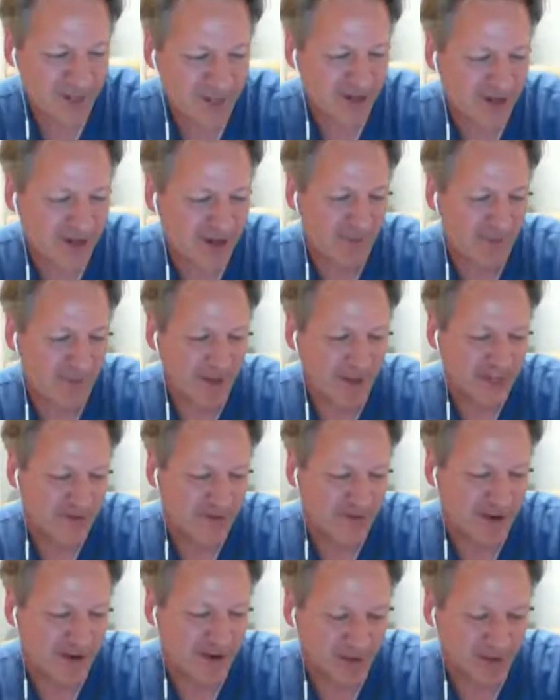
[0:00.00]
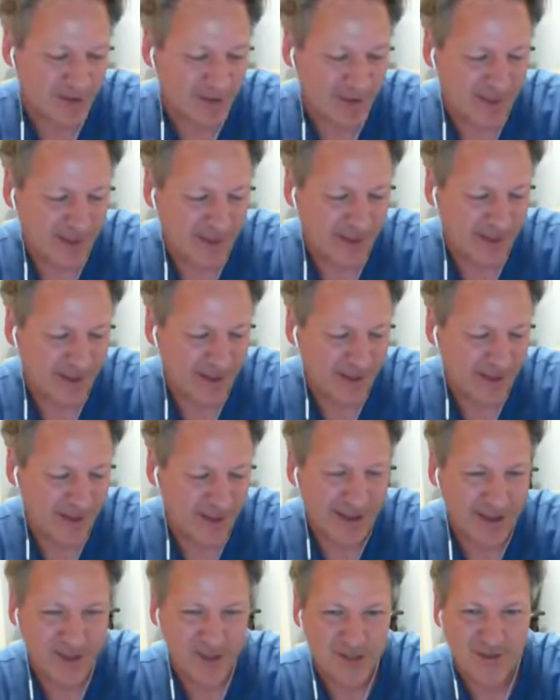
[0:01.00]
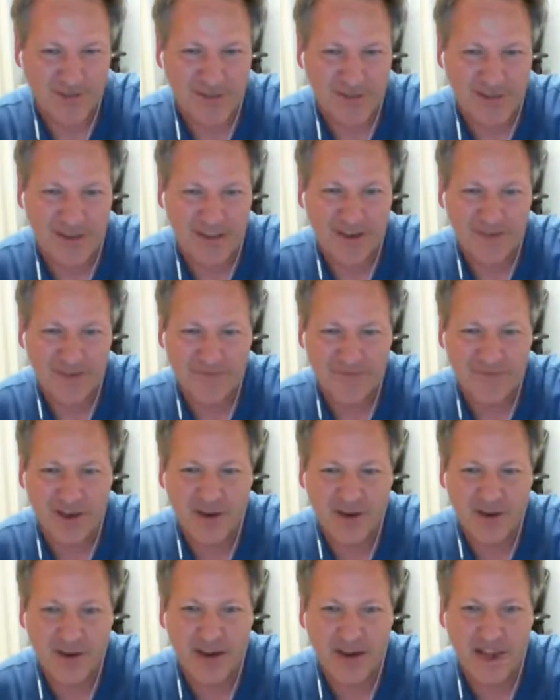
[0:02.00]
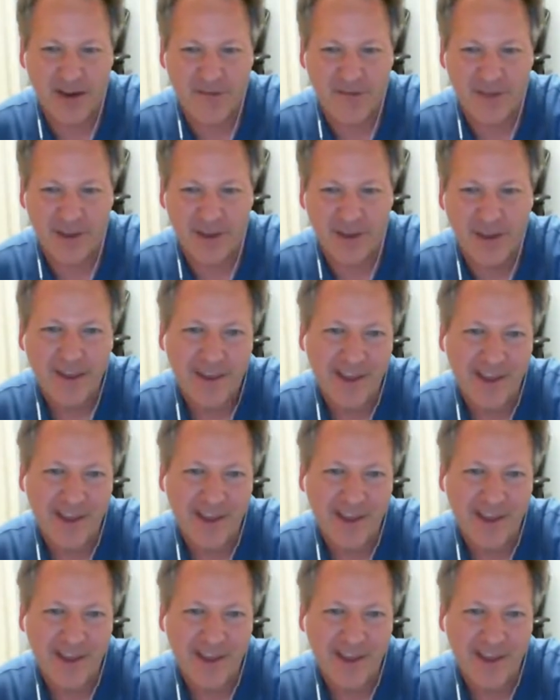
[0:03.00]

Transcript: You could have been strapped to the edge of the Falcon Heavy.